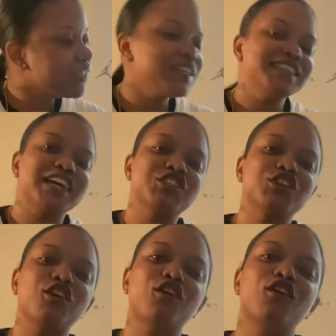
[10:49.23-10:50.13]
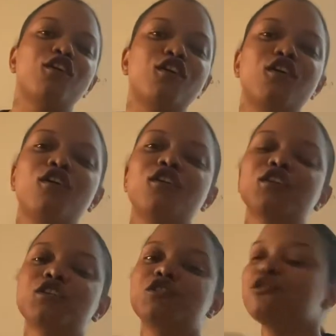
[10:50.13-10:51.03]
that y'all all
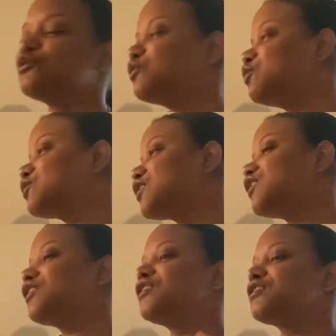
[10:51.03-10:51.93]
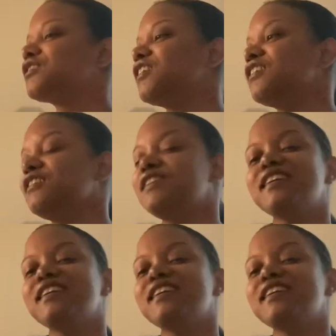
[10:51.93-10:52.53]
accuse us of.